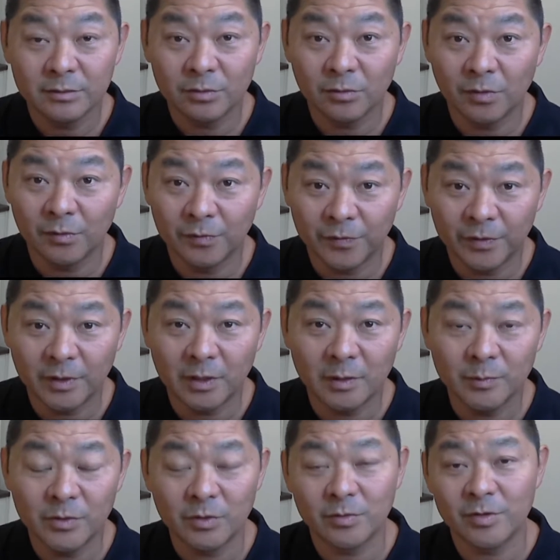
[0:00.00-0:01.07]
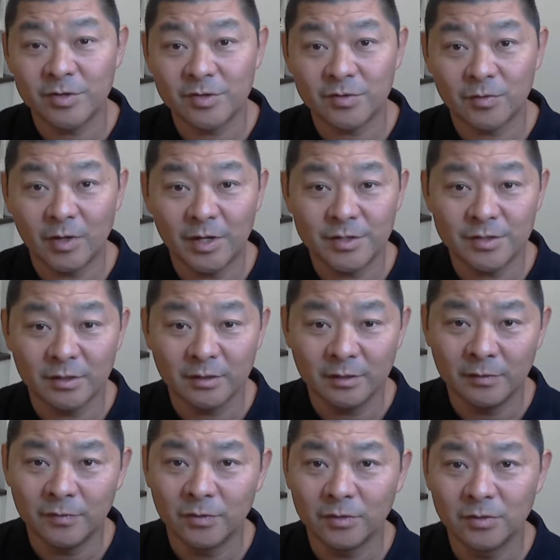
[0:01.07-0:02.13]
to confirm your registration.
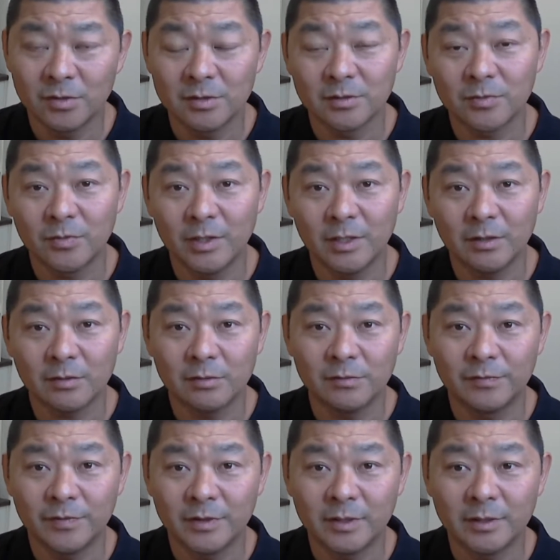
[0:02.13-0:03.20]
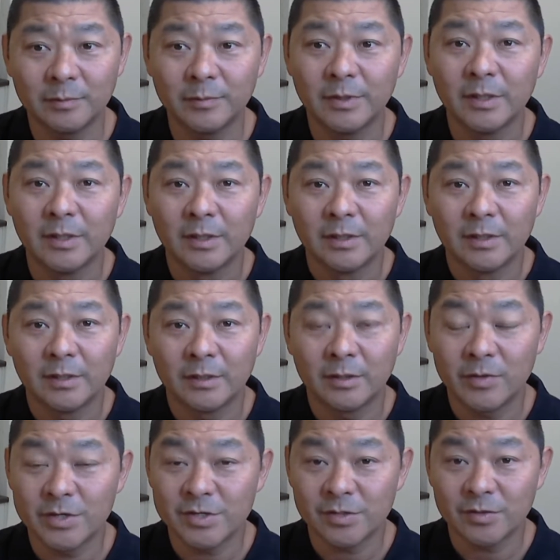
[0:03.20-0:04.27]
If you don't really confirm
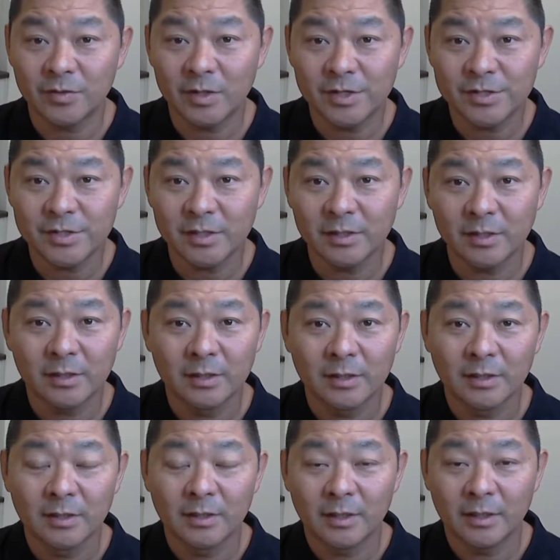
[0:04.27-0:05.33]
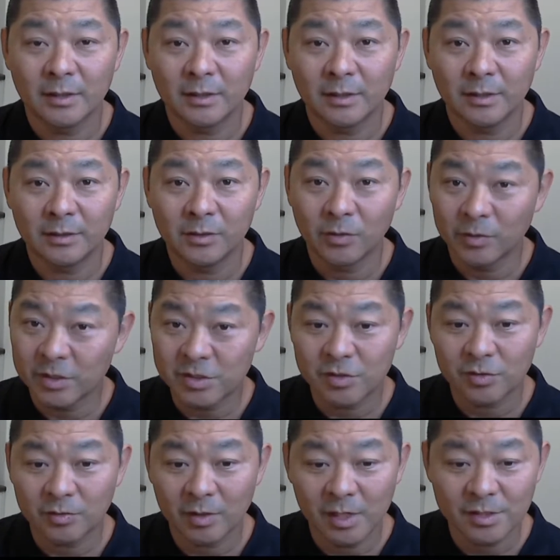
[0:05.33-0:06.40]
the registration, your
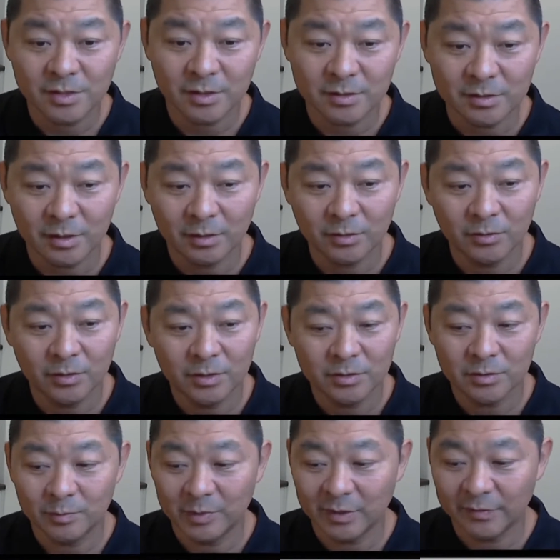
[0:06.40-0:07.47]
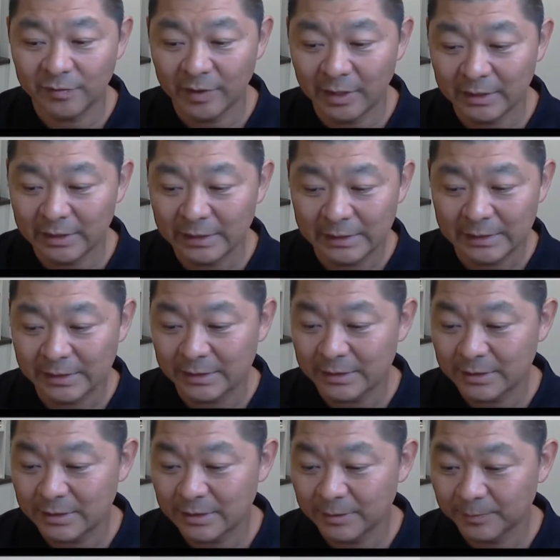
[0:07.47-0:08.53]
registration is not going to be
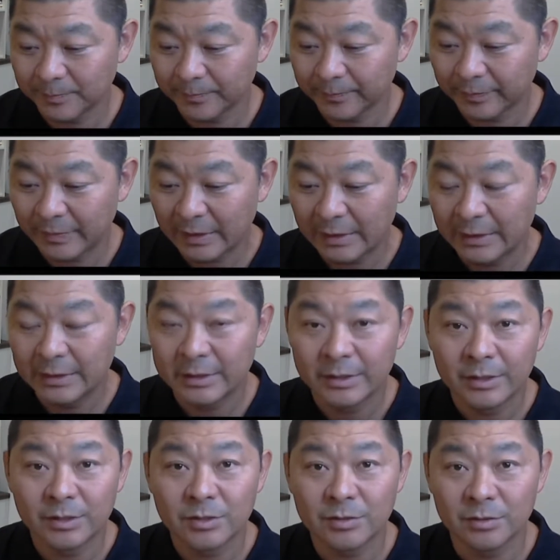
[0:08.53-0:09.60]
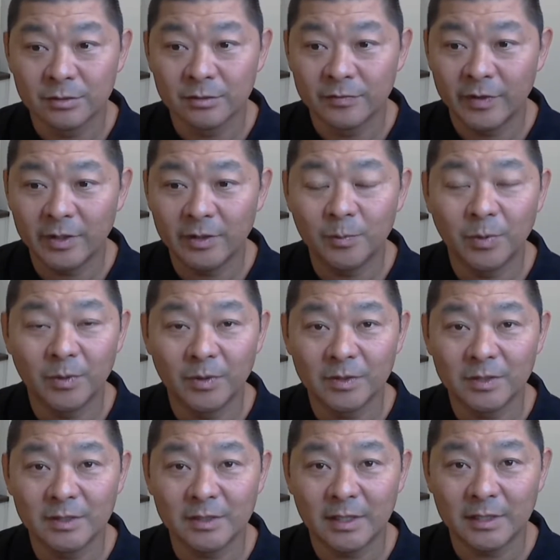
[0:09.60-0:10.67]
finalized. So very
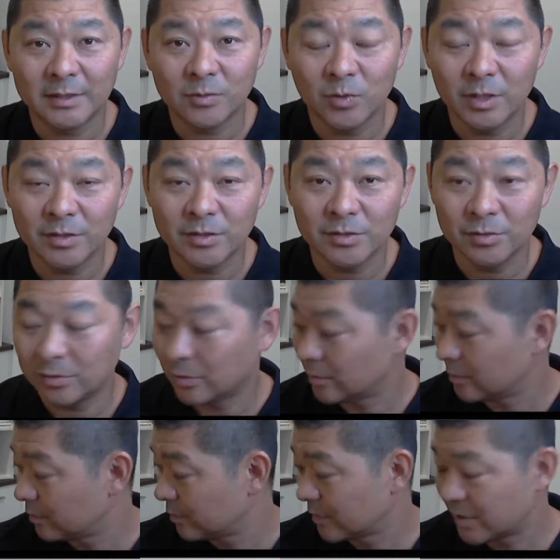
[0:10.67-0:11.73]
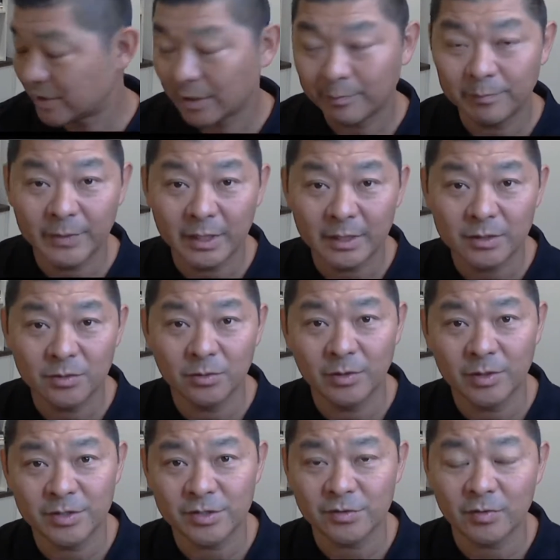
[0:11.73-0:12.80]
important that once you submit your
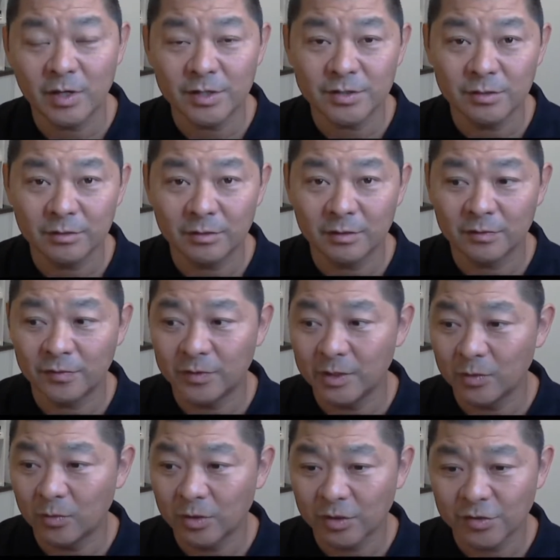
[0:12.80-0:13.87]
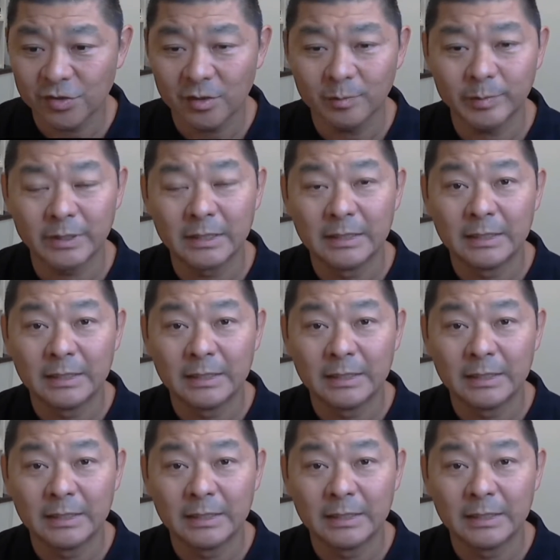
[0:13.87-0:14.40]
registration to the free workshop,